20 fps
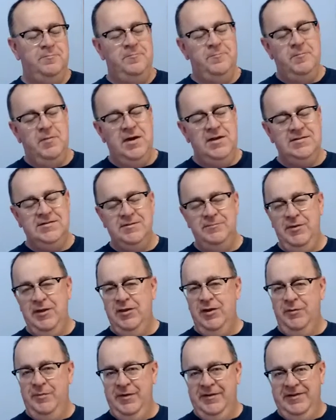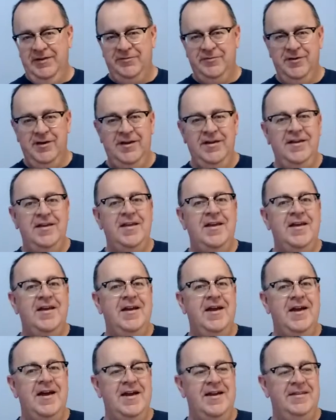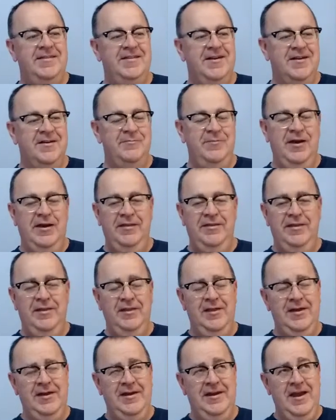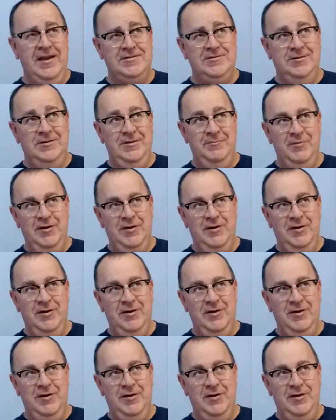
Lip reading: mine's going to be a little bit different. It's not going to be anything like it actually,